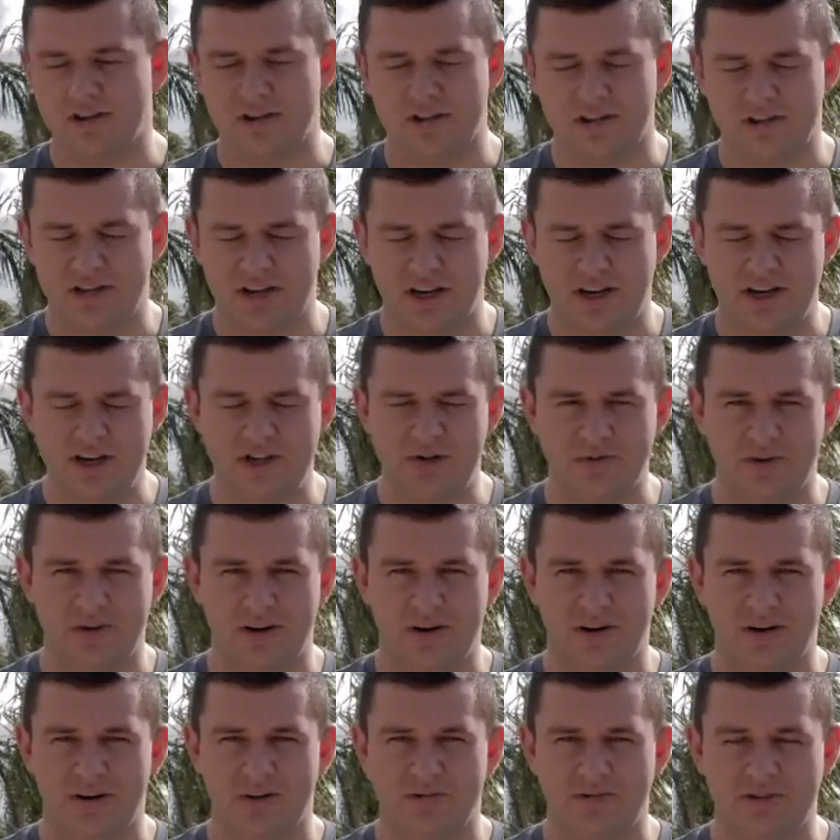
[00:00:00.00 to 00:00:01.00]
to the stage
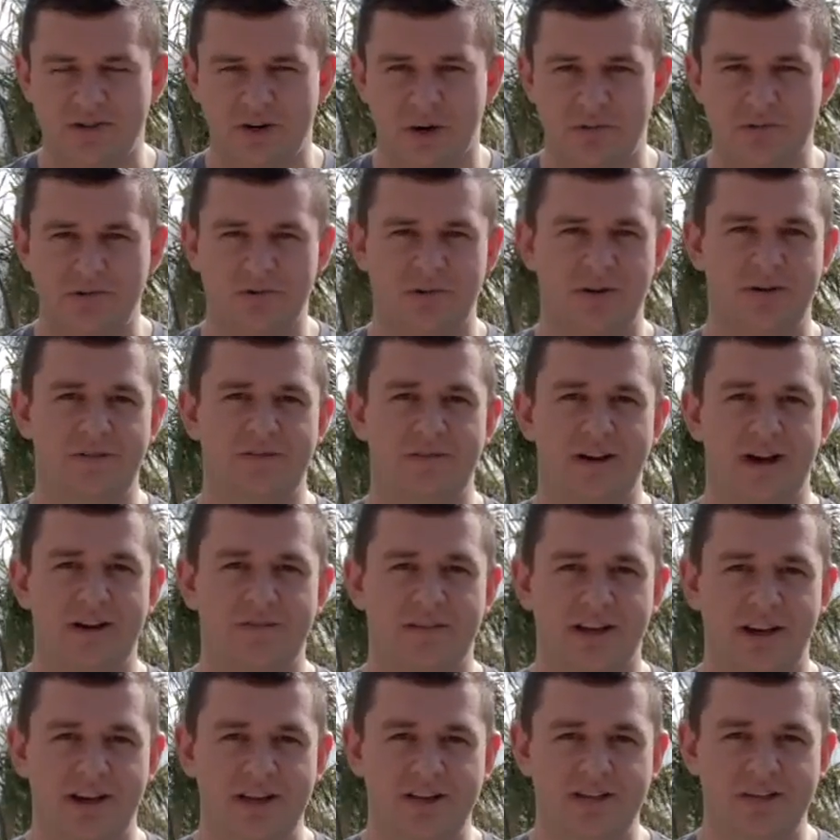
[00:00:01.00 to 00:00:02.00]
where I've dropped 25
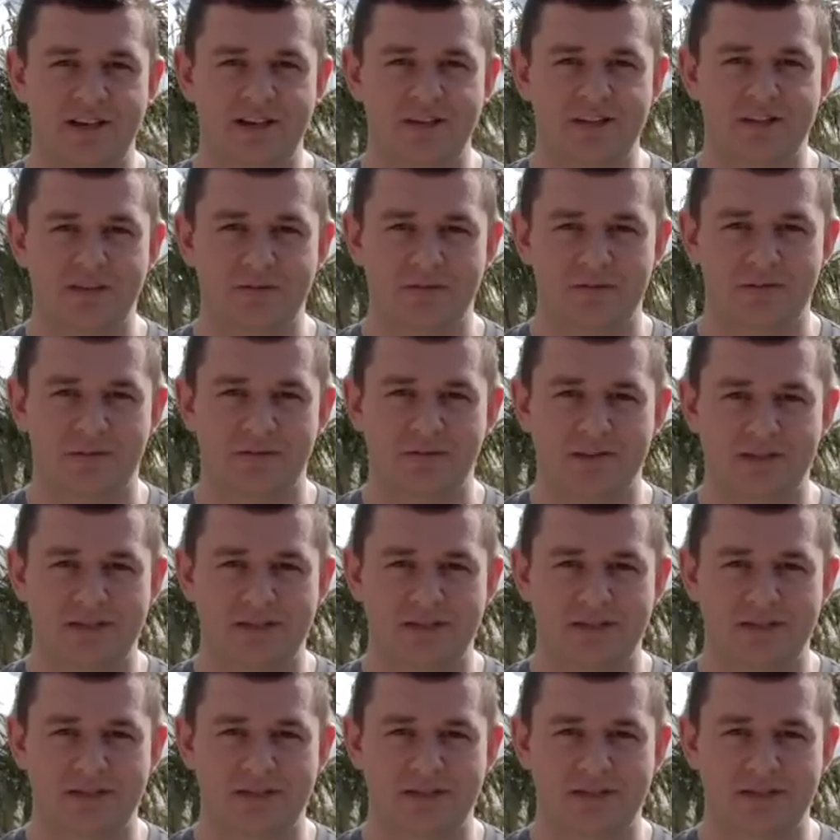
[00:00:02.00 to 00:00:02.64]
kgs with